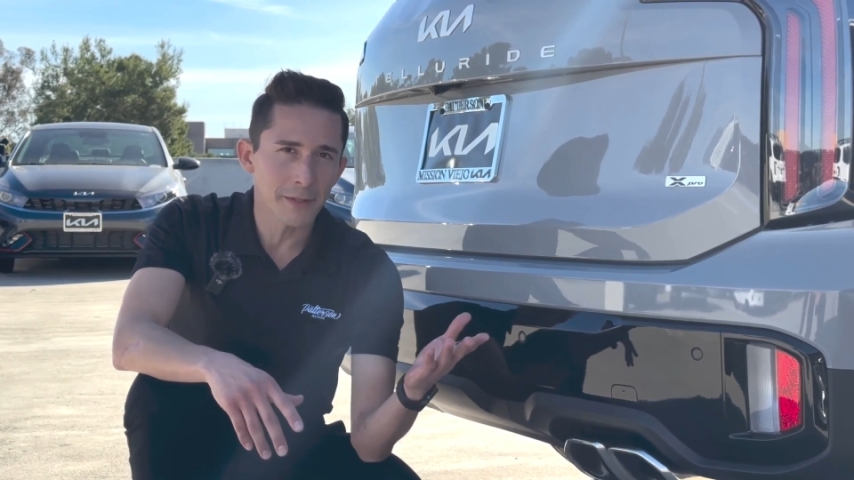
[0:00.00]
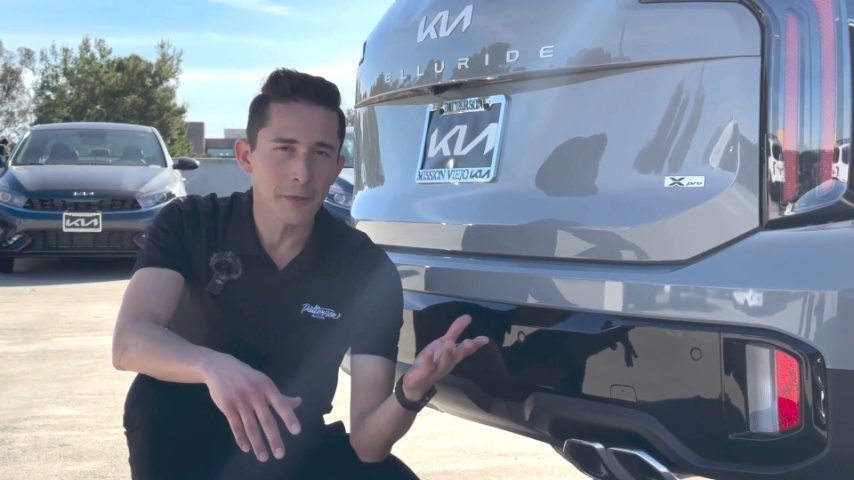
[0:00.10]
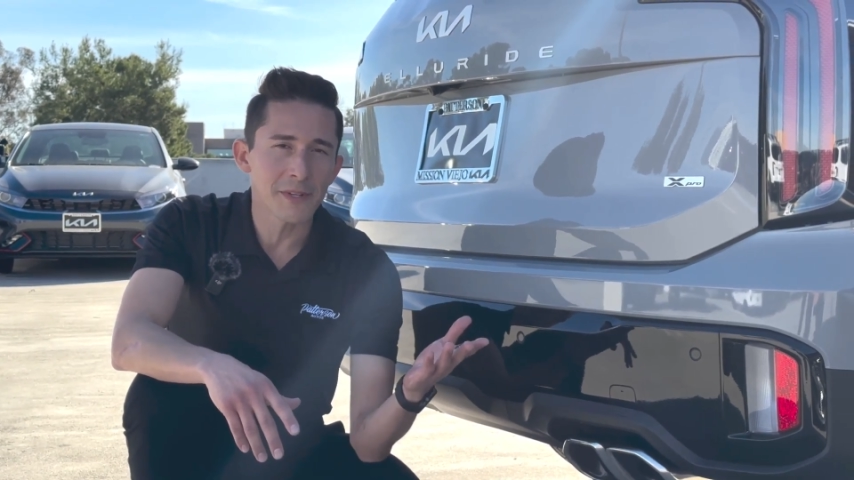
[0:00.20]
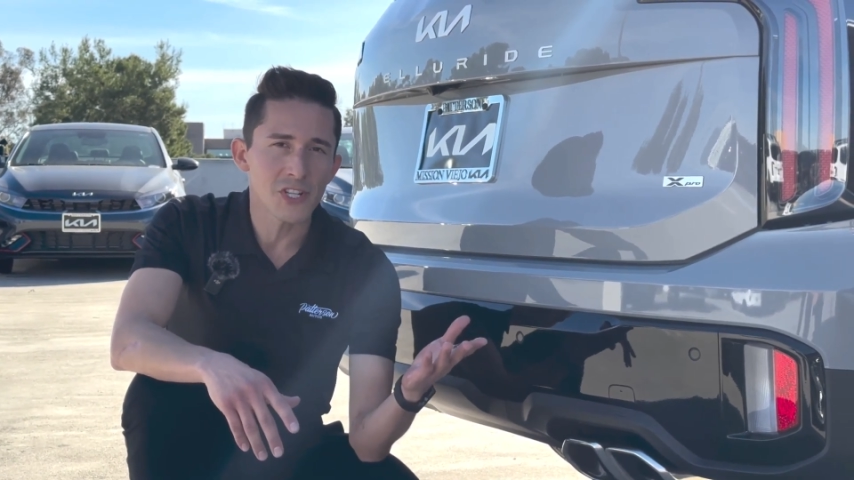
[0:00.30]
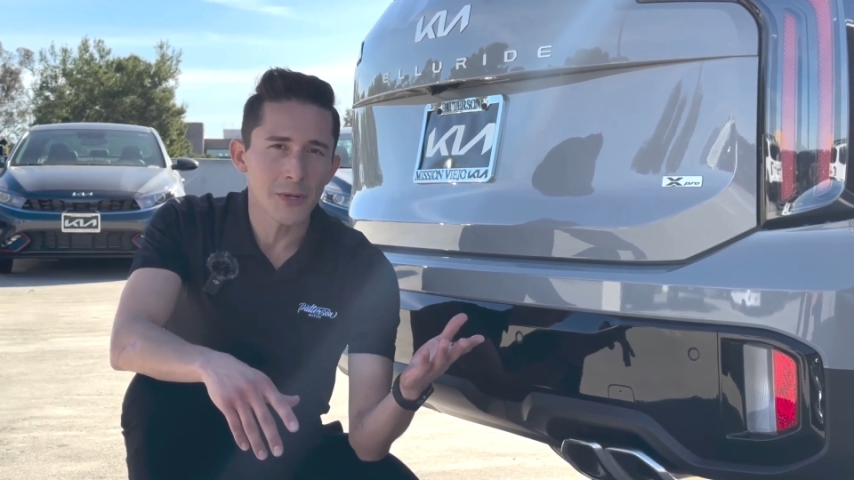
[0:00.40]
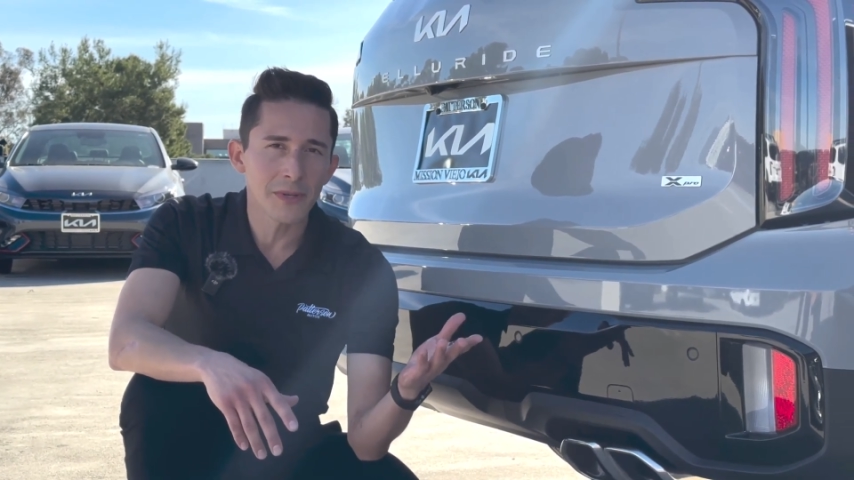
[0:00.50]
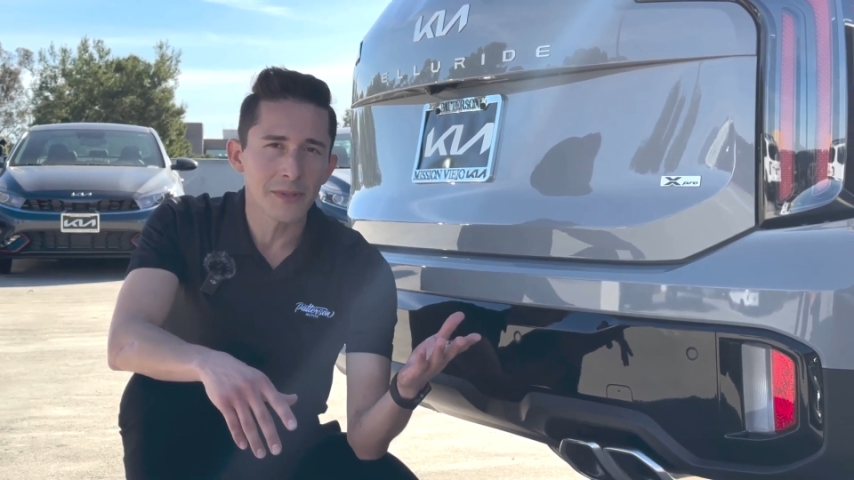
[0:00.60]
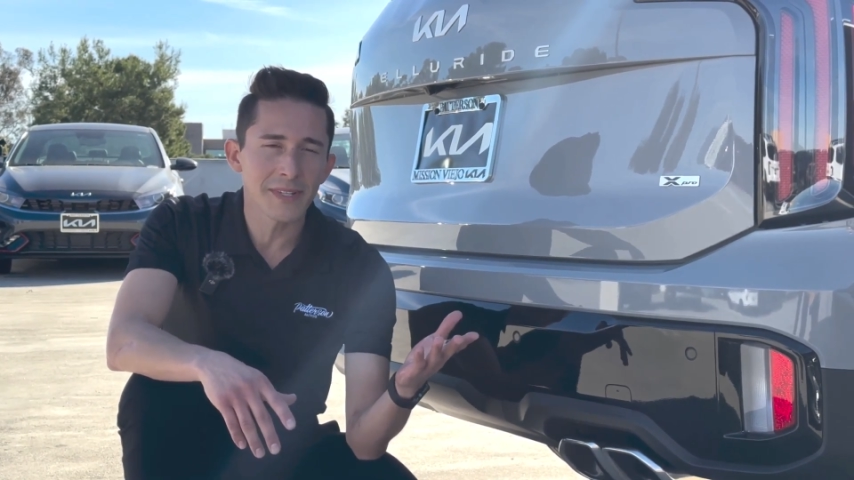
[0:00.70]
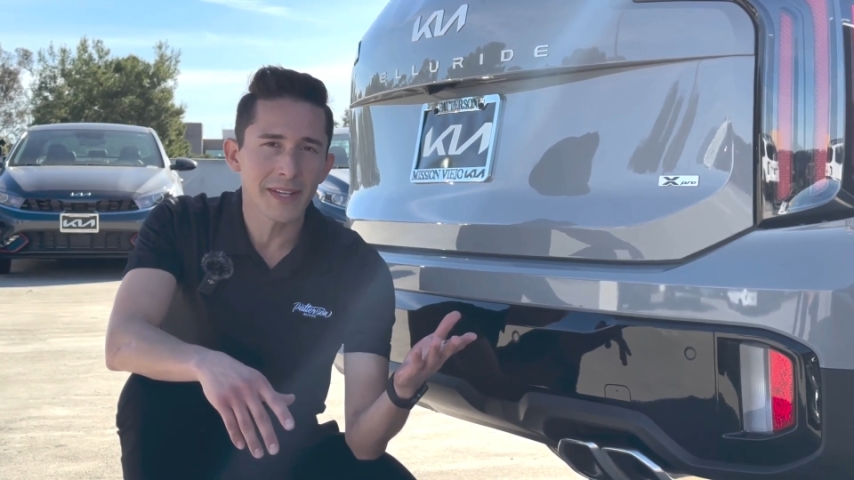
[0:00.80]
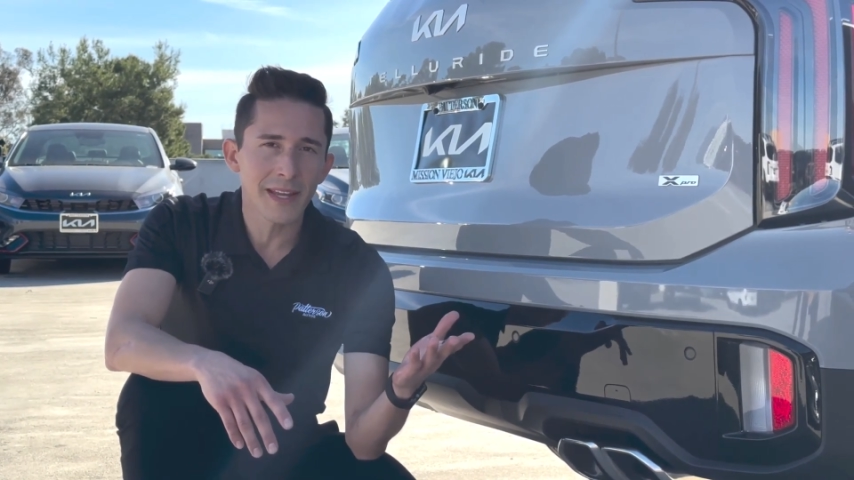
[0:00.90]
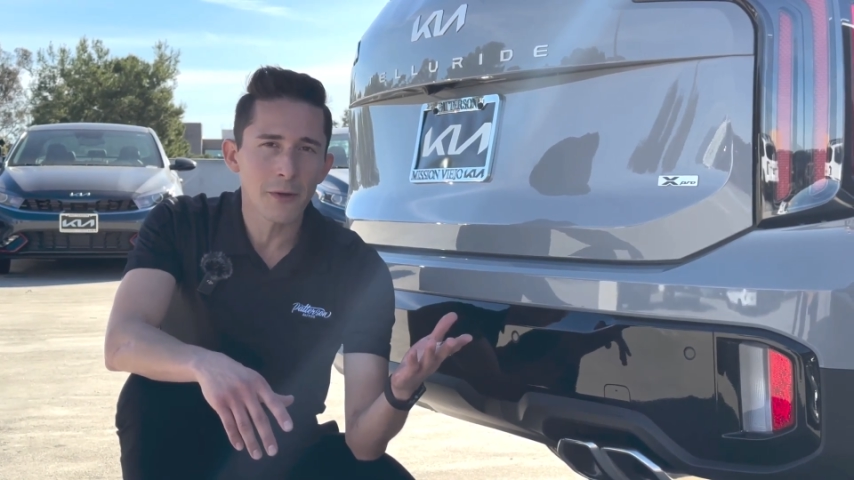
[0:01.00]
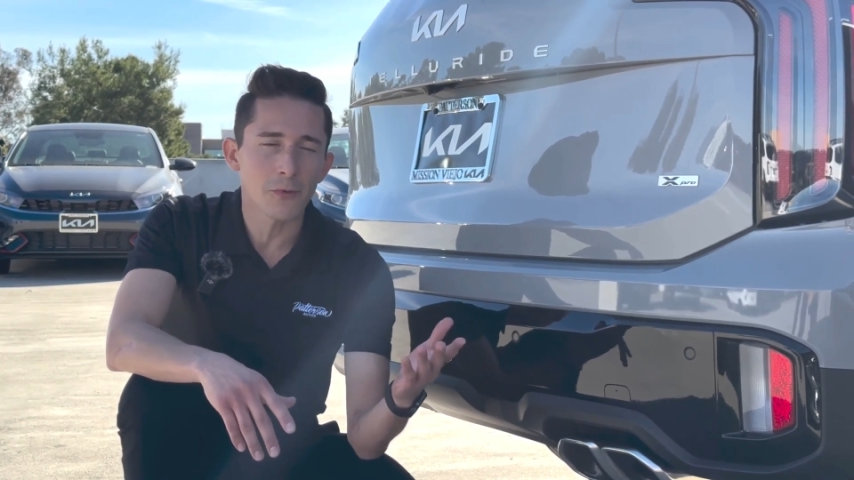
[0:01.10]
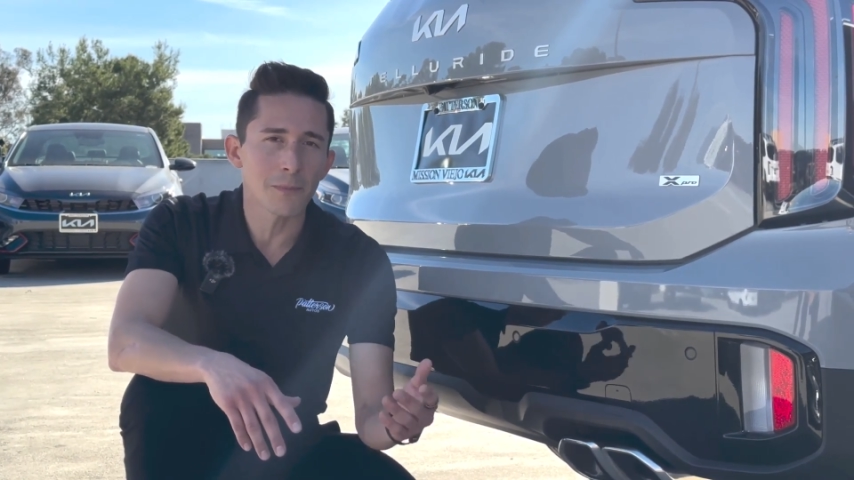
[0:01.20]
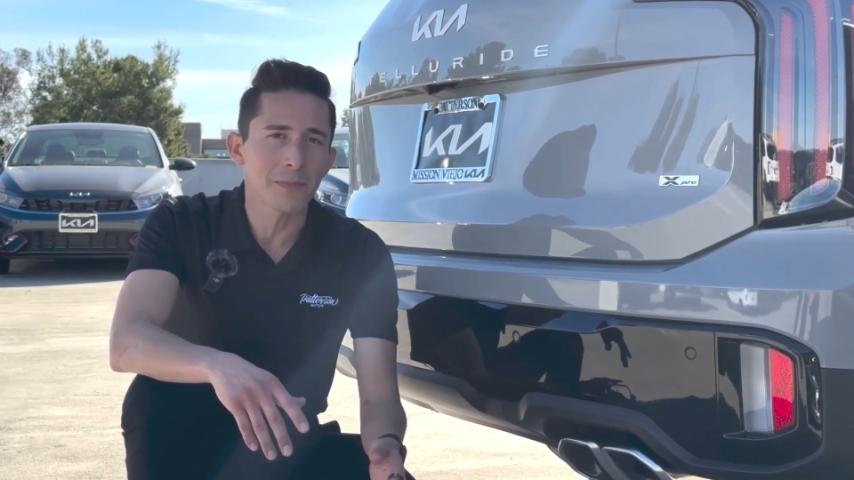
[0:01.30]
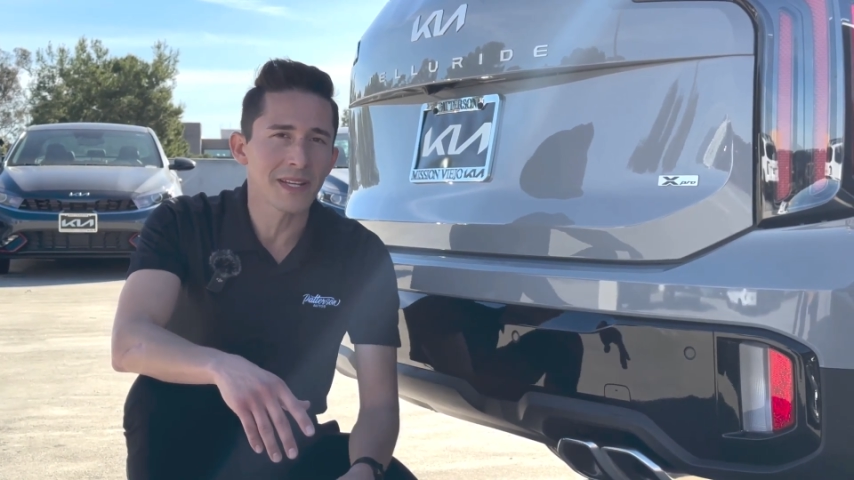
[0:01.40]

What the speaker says: that we'll be showing you today would